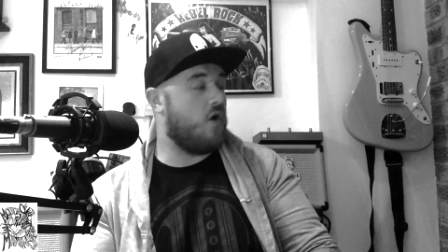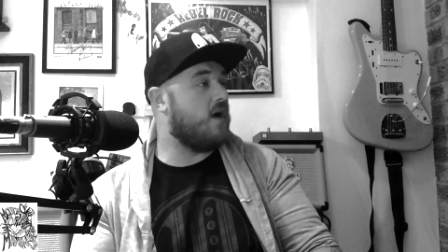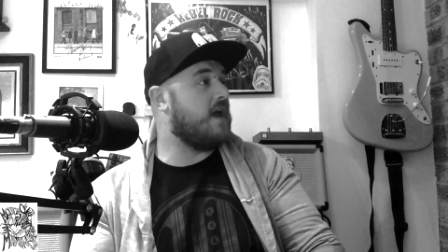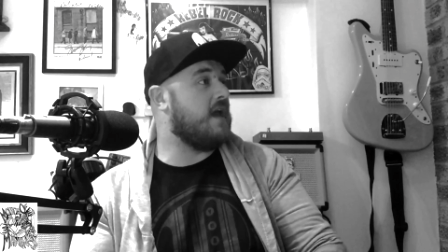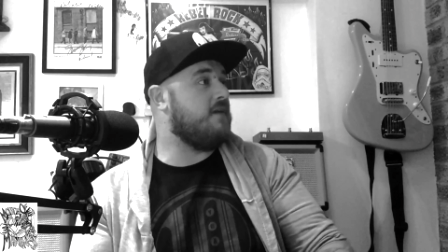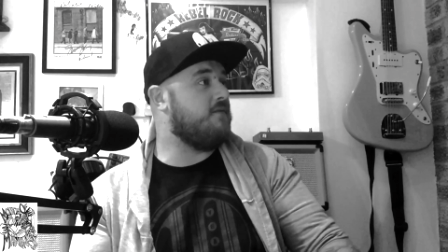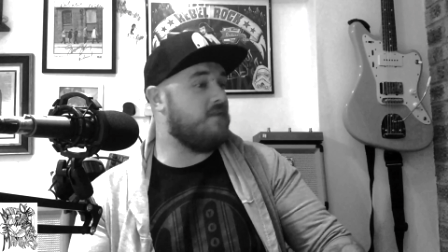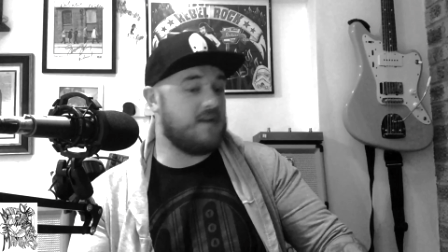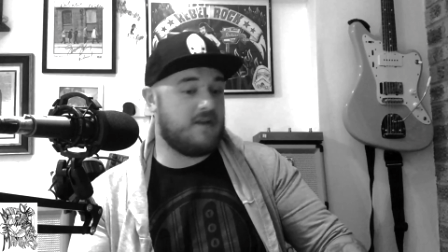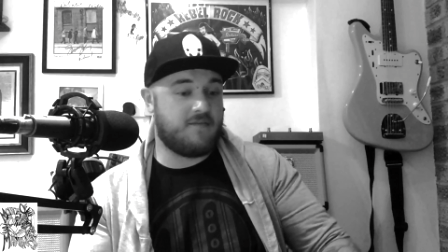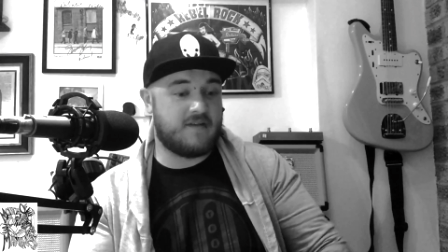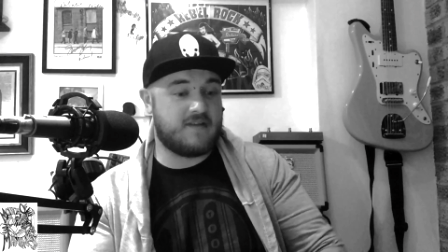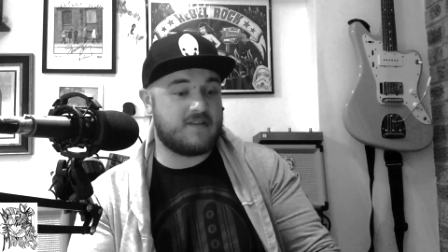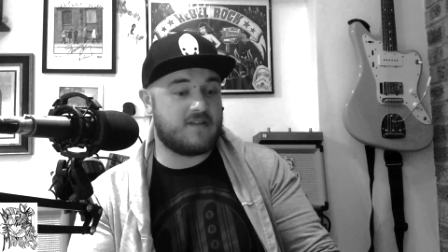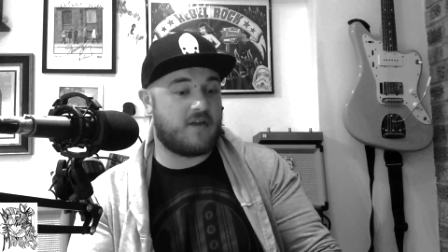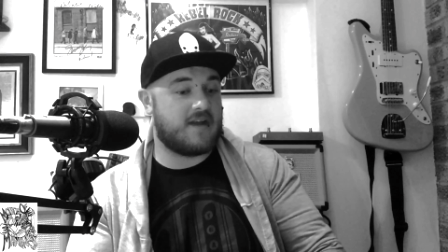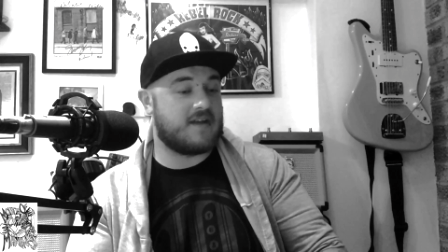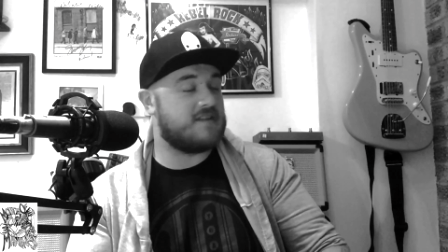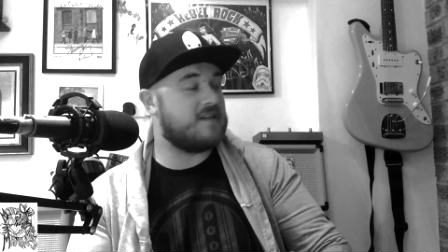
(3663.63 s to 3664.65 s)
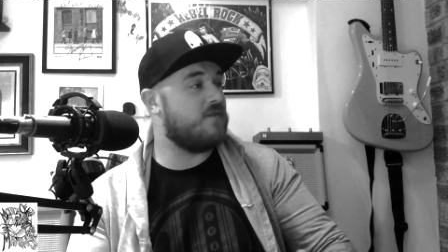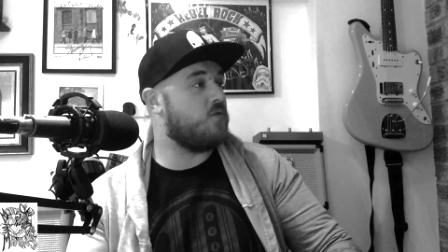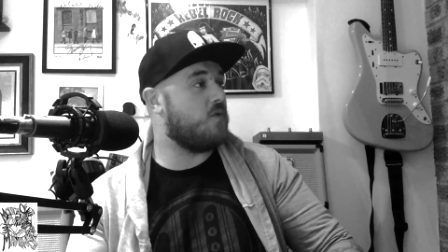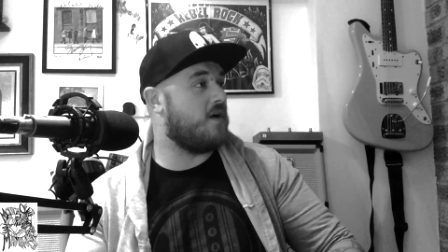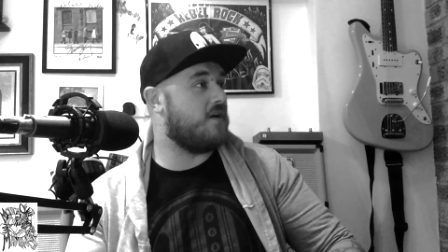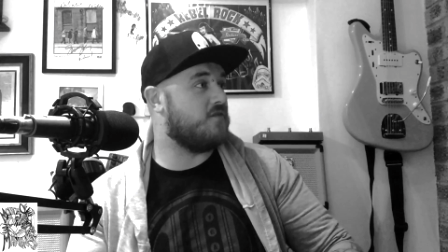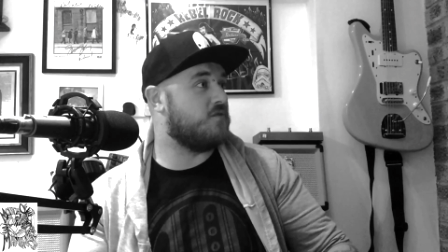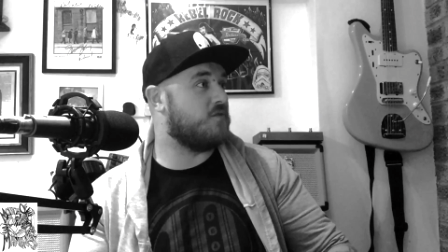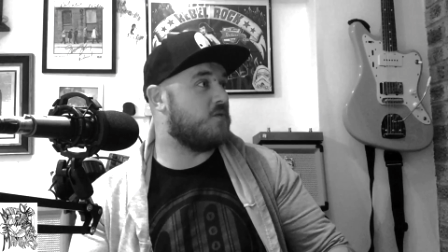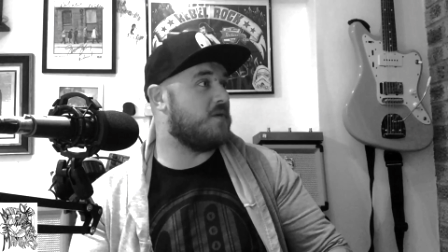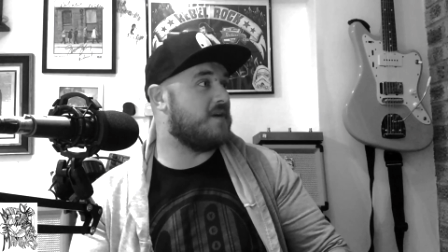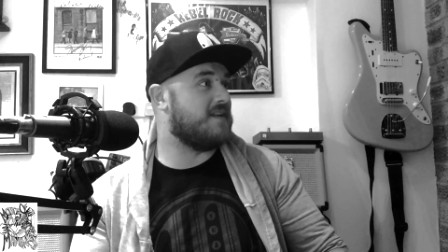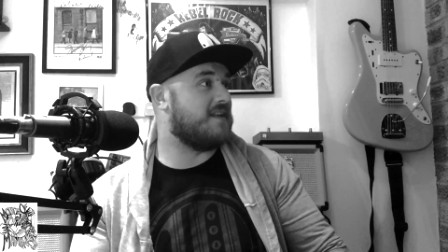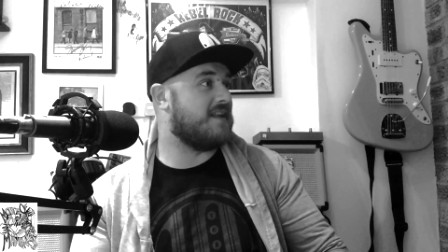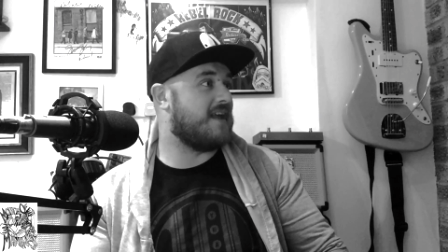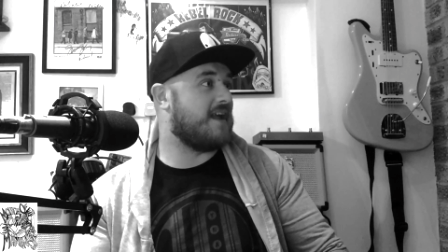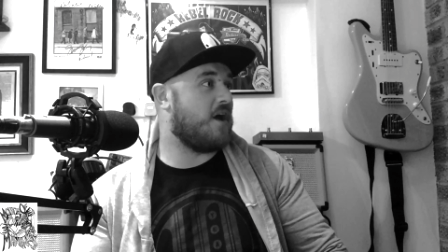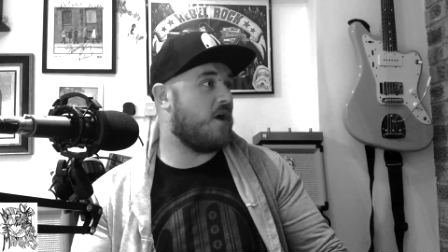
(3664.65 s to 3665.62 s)
Even if it's like several hundred quid
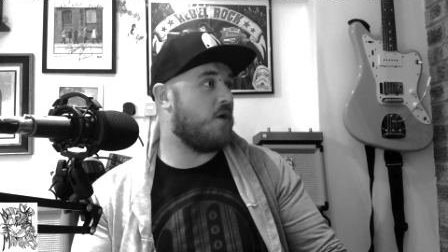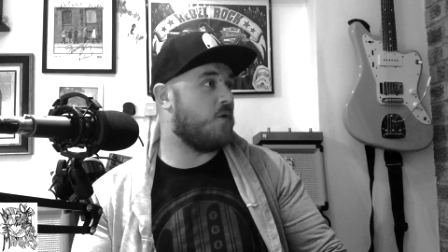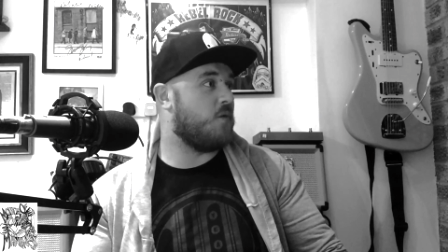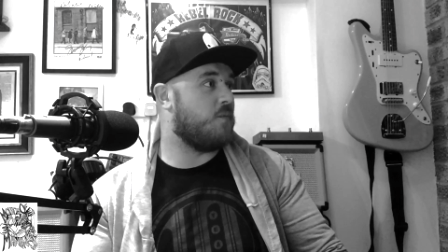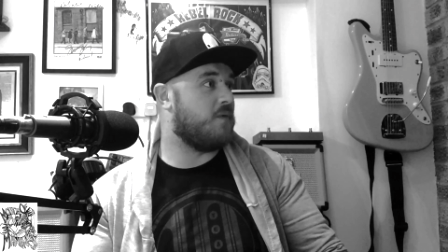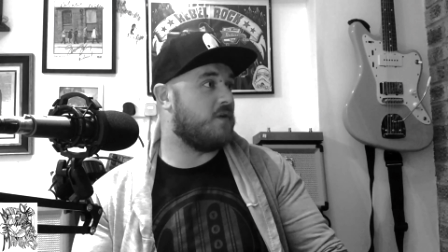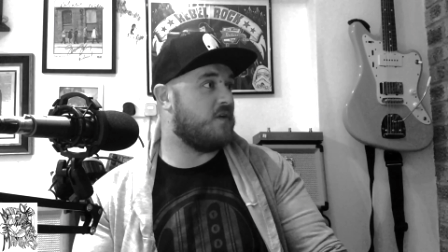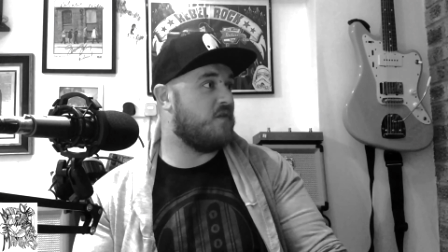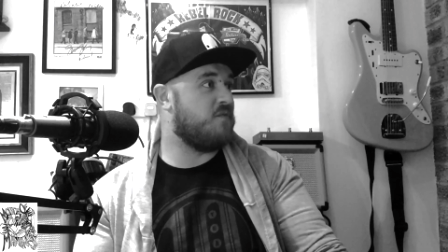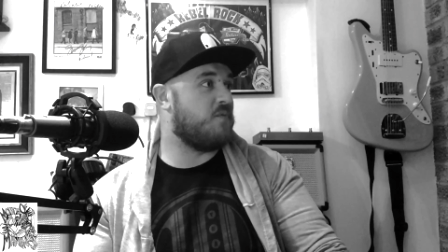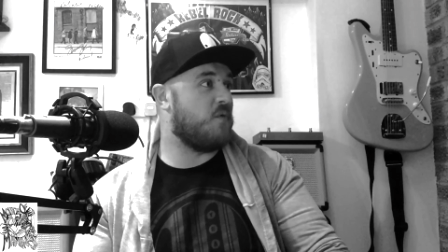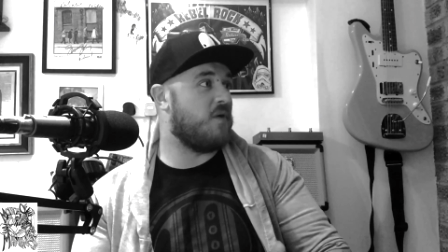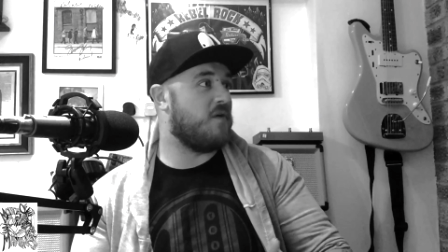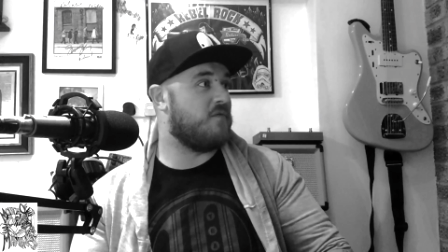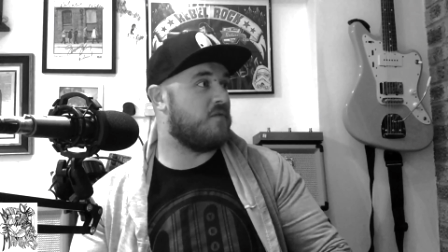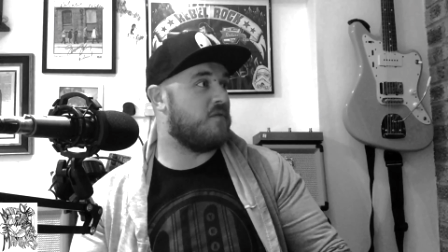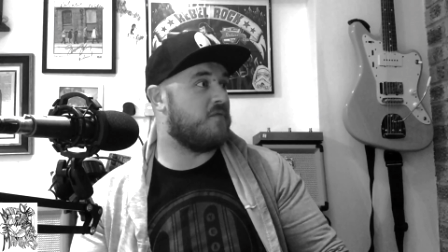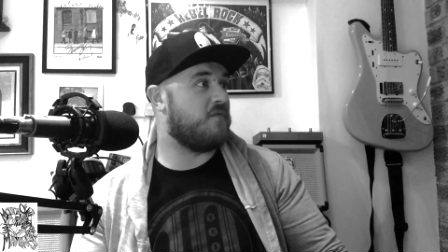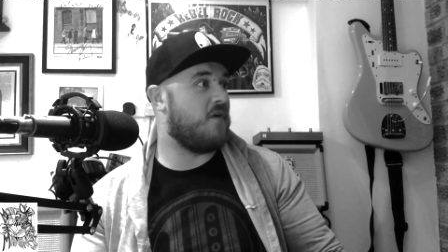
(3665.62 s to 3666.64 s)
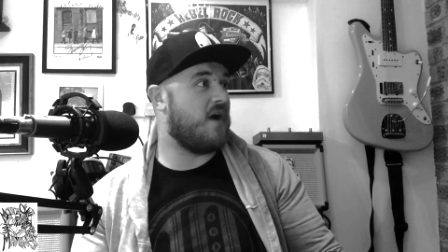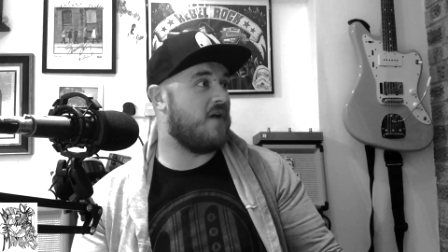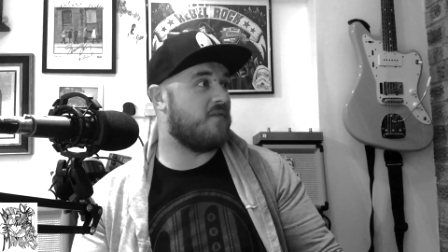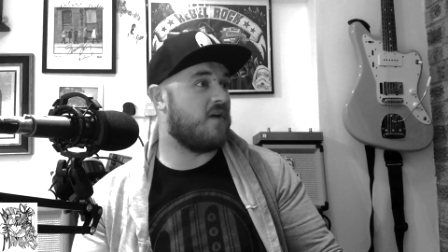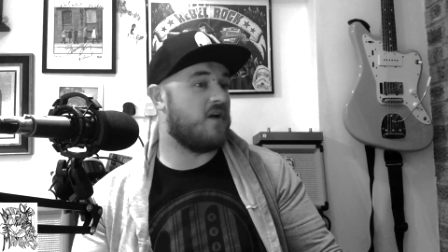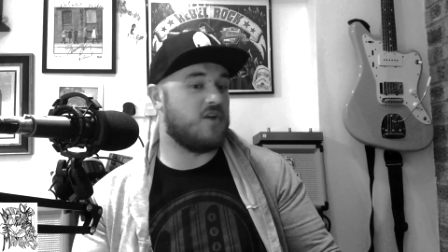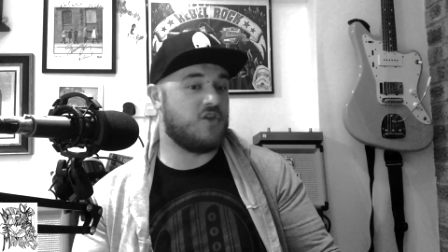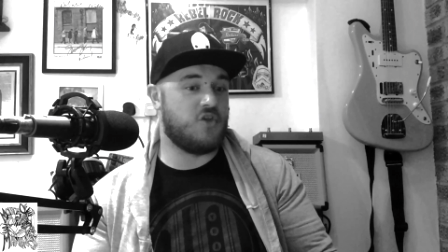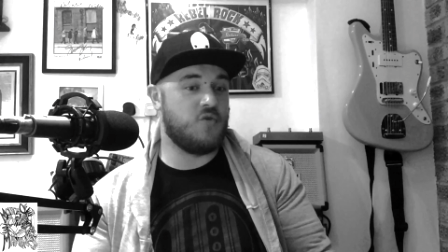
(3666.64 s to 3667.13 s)
that they owe, but you've bought it for £5,